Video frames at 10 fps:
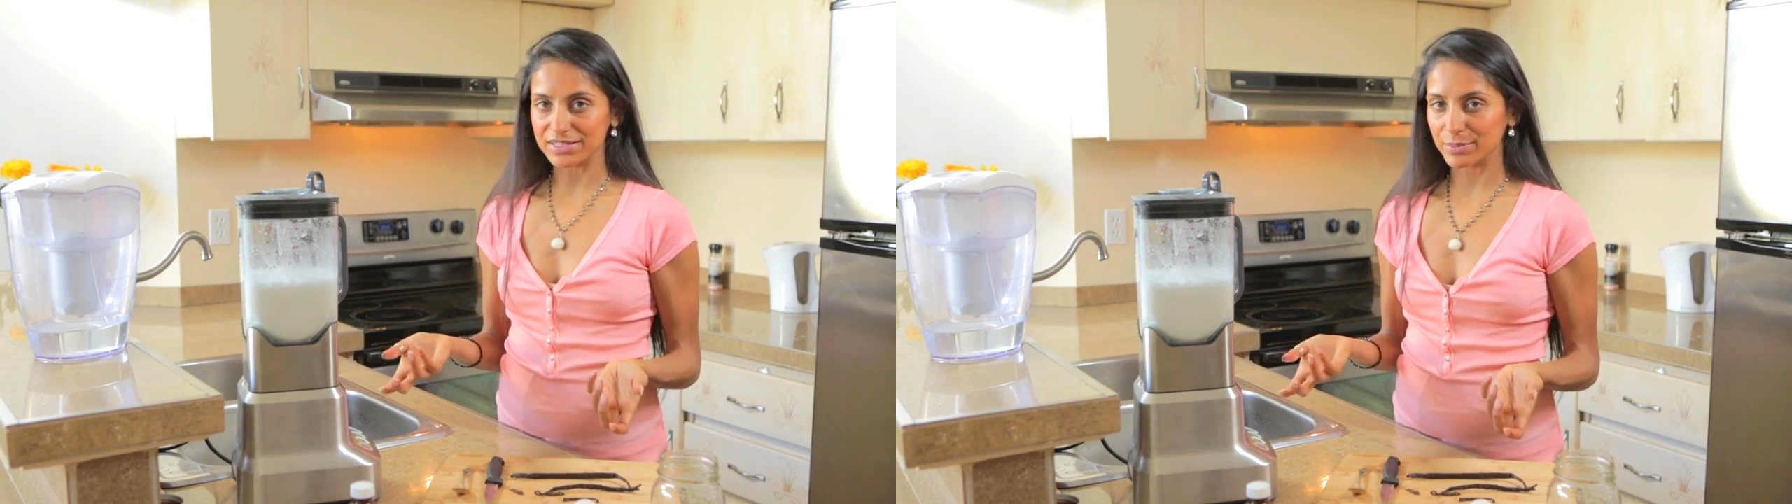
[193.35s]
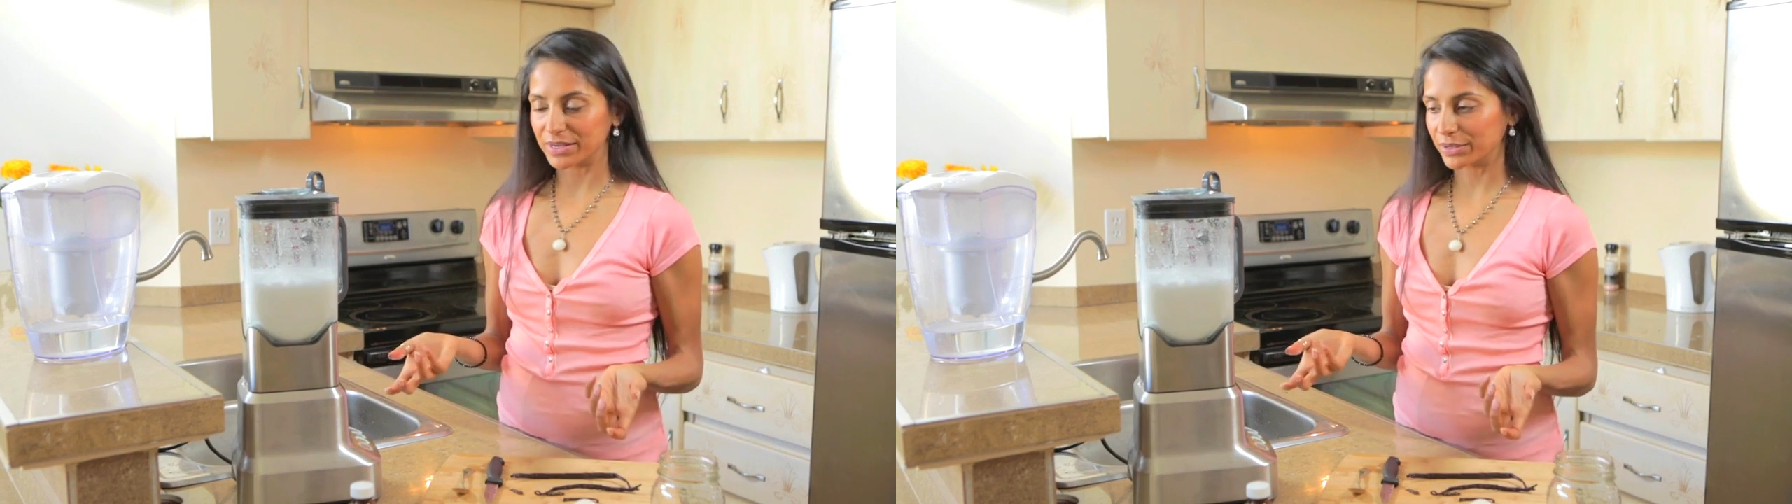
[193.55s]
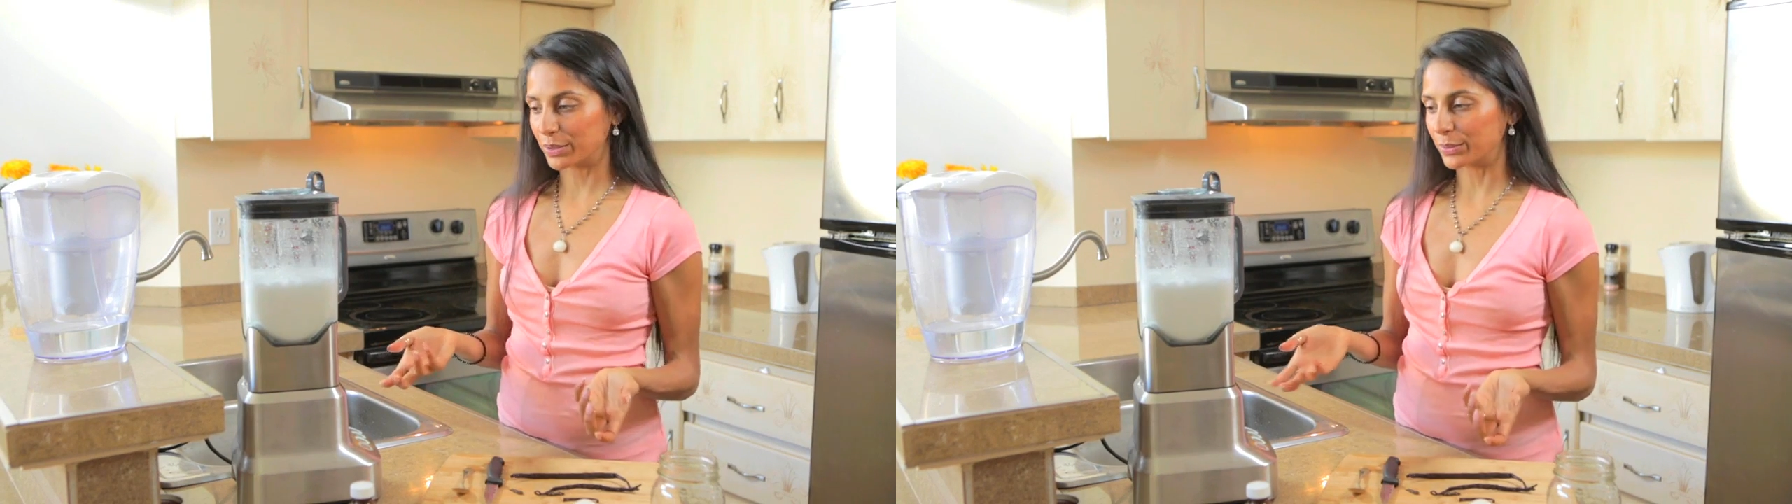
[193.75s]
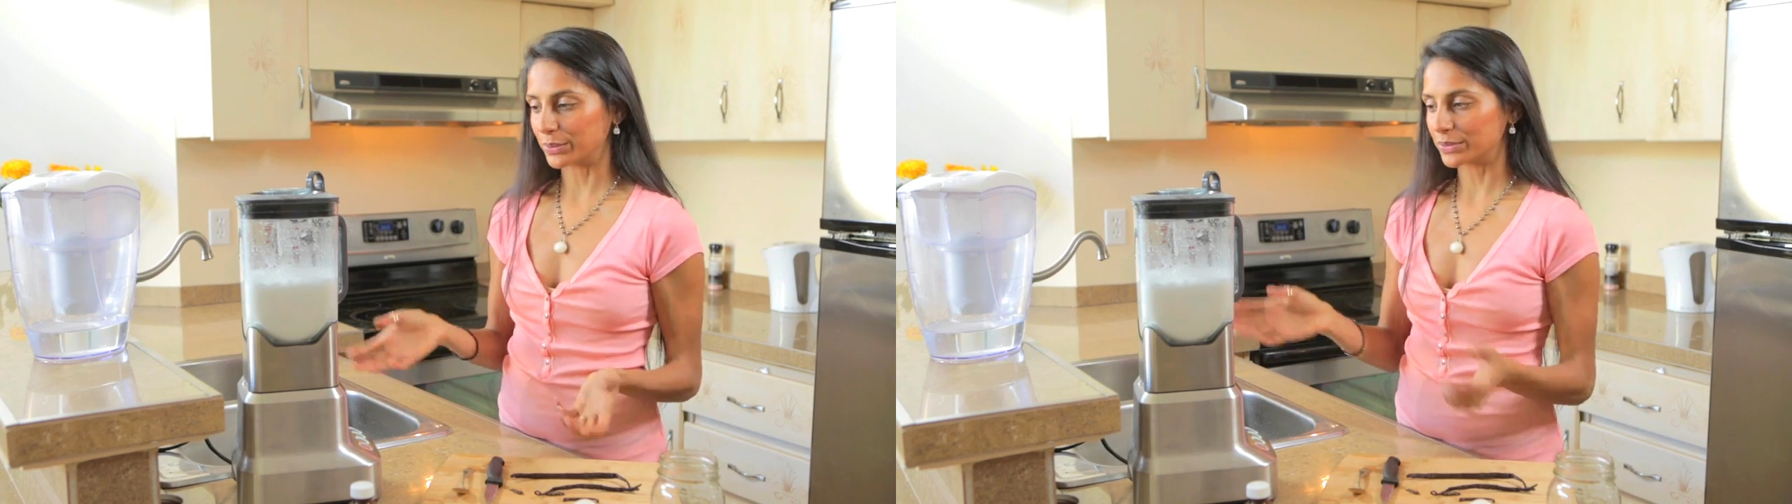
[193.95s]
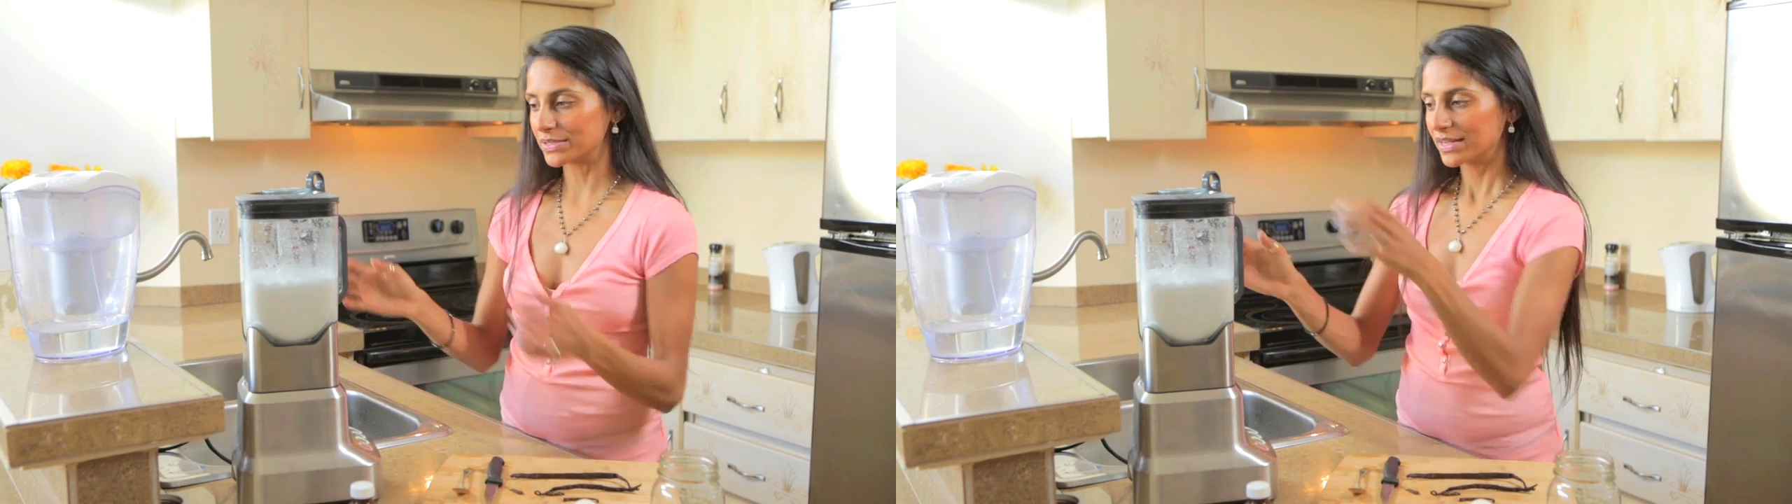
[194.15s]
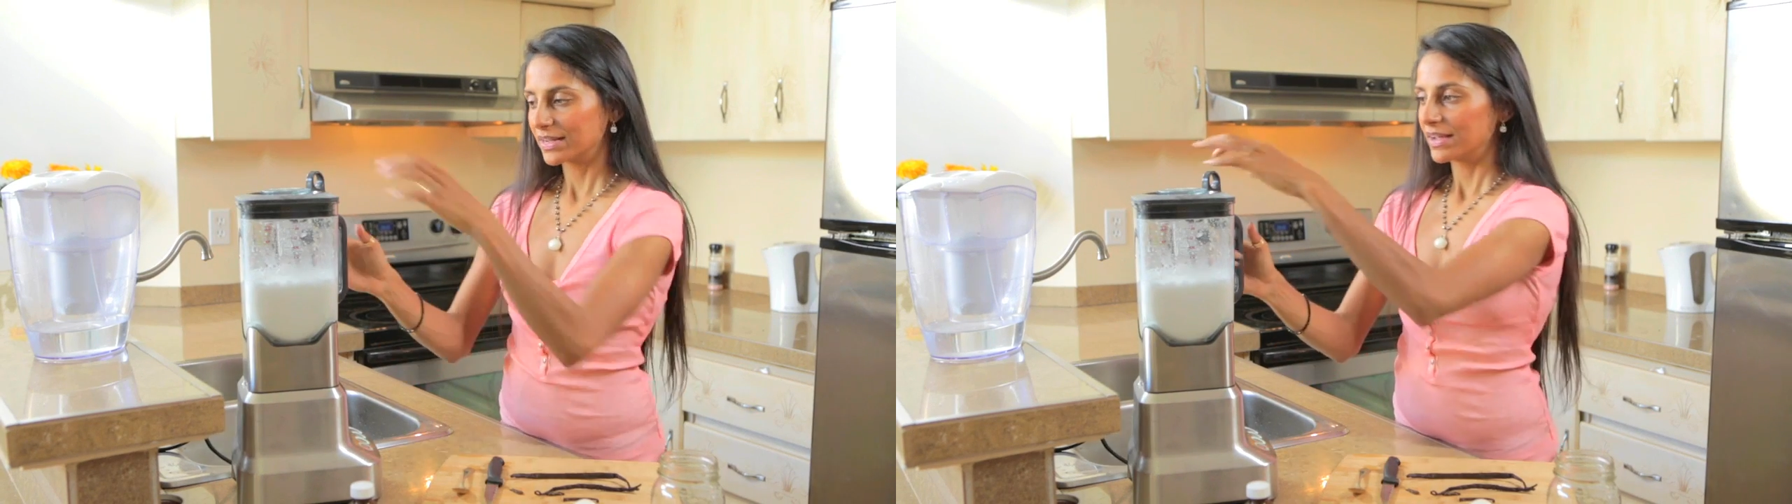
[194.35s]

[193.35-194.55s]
to make it cold,